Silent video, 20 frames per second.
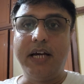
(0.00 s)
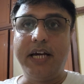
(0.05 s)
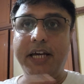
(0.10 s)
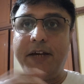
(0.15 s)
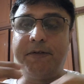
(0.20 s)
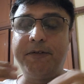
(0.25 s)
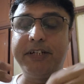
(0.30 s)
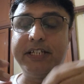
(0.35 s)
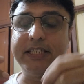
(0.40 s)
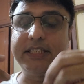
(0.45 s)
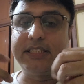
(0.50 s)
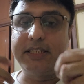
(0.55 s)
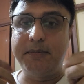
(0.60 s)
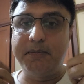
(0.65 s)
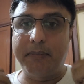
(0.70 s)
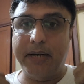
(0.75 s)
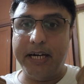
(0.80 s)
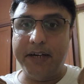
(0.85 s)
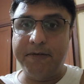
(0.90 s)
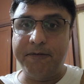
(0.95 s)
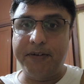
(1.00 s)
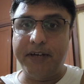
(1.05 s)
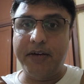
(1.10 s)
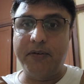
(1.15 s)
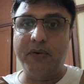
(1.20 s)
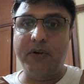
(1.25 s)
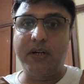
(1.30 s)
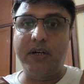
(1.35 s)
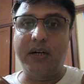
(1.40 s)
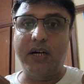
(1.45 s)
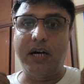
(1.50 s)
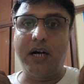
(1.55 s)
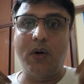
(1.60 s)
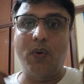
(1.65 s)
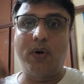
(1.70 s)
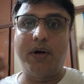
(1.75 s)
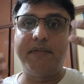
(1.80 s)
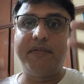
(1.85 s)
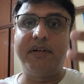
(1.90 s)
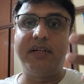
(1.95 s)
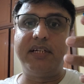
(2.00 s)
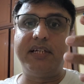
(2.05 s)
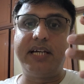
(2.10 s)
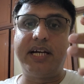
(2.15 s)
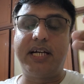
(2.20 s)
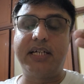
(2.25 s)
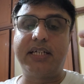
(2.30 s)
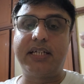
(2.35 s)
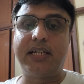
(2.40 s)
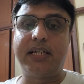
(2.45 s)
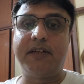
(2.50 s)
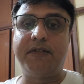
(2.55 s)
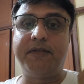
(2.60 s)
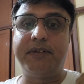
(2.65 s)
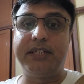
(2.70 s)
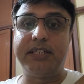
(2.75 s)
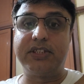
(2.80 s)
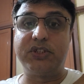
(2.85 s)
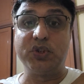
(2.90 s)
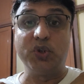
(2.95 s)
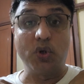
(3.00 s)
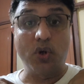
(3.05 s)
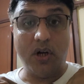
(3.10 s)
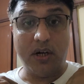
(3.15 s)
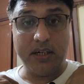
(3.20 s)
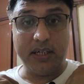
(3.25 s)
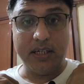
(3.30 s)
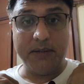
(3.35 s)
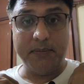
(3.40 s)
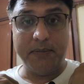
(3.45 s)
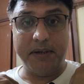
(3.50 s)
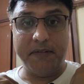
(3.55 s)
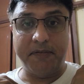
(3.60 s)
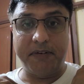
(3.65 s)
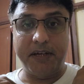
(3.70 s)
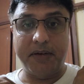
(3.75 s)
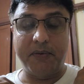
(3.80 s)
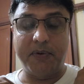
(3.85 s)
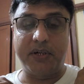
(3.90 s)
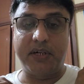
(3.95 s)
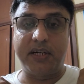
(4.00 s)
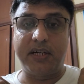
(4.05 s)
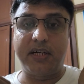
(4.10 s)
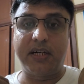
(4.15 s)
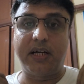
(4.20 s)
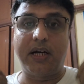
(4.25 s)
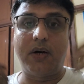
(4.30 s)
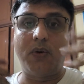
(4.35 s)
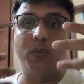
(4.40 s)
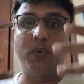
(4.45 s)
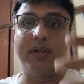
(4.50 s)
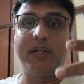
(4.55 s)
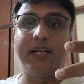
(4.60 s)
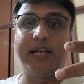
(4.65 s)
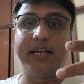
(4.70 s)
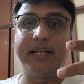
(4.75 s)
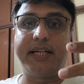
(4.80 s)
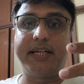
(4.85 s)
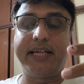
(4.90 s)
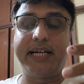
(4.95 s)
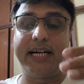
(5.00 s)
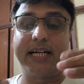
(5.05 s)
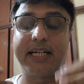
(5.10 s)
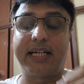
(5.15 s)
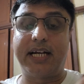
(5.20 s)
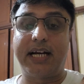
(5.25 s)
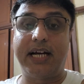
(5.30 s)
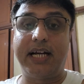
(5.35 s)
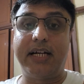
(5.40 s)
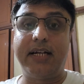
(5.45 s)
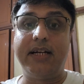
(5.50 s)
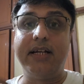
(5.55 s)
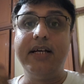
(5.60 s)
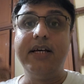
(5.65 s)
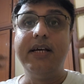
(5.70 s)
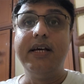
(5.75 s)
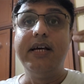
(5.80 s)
If it is in my favor, how I will react, and if it is not in my favor, and how will I react, and